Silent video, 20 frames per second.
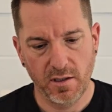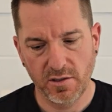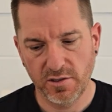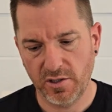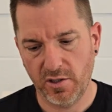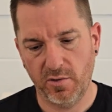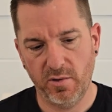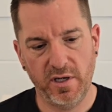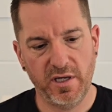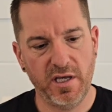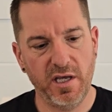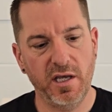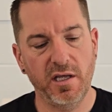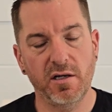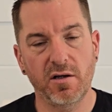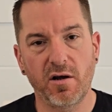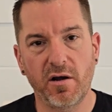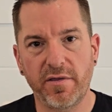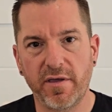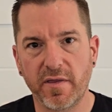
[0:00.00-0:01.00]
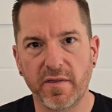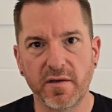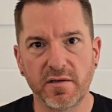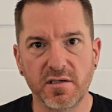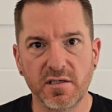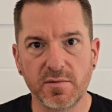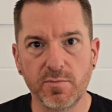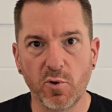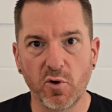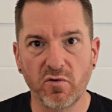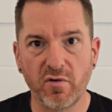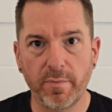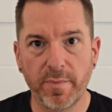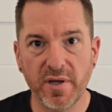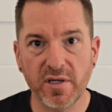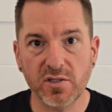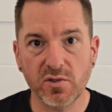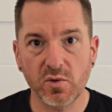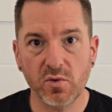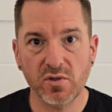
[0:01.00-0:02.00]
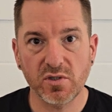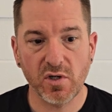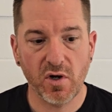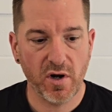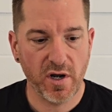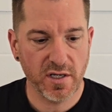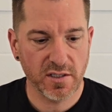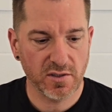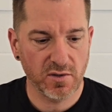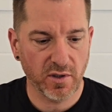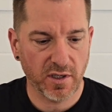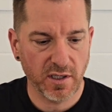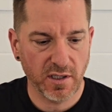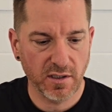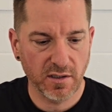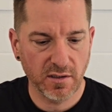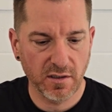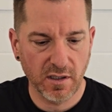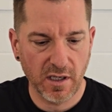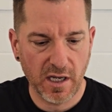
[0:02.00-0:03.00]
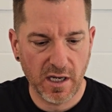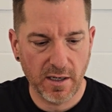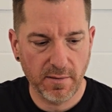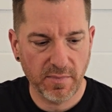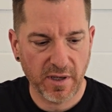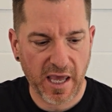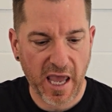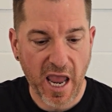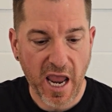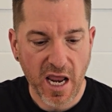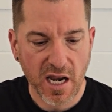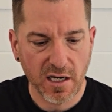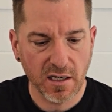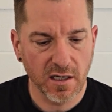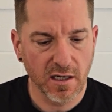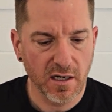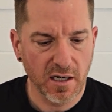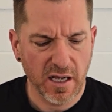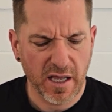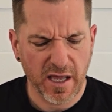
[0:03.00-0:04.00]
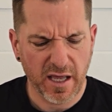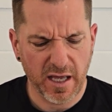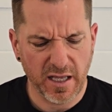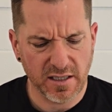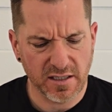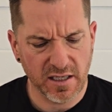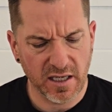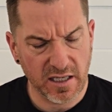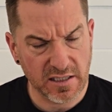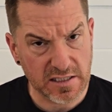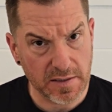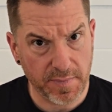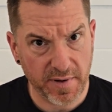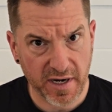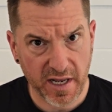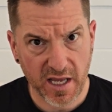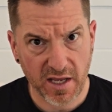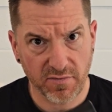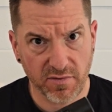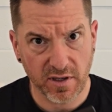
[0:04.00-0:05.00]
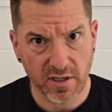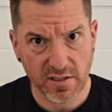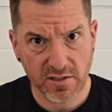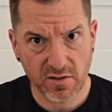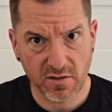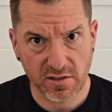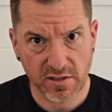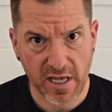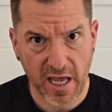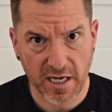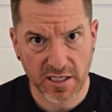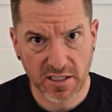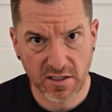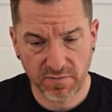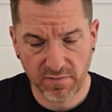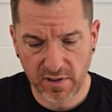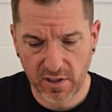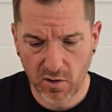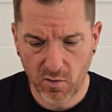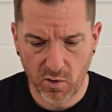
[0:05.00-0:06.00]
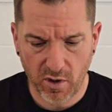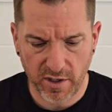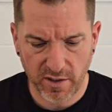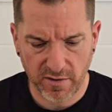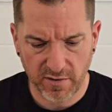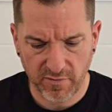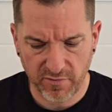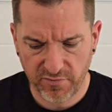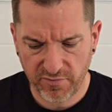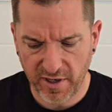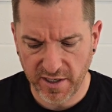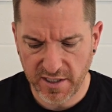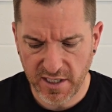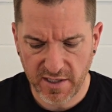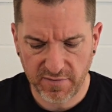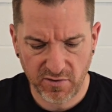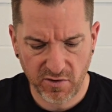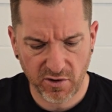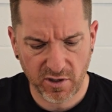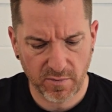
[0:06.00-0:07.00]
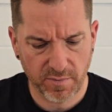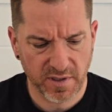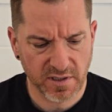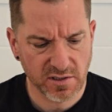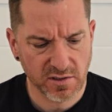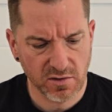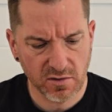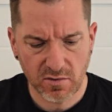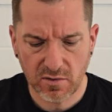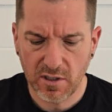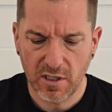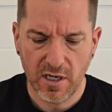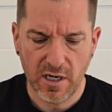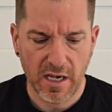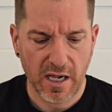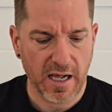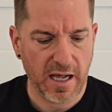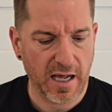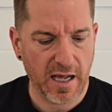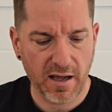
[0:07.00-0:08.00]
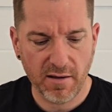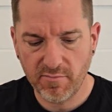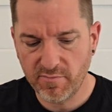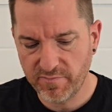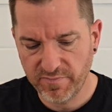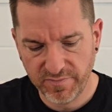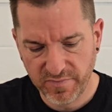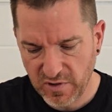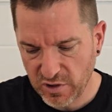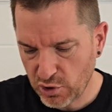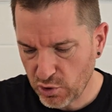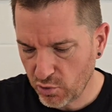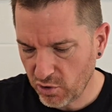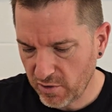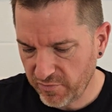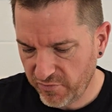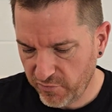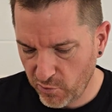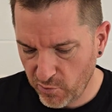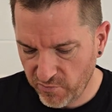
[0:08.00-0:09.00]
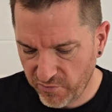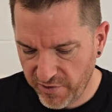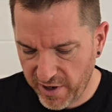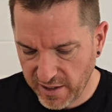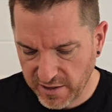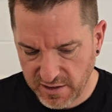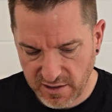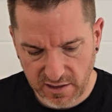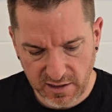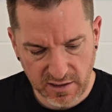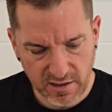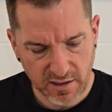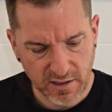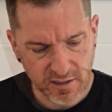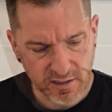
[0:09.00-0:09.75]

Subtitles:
So again, I think this is more of a pistol size looking can. It's a bit heavier, so it's actually fitting quite front heavy on a pistol. Shorter form factor.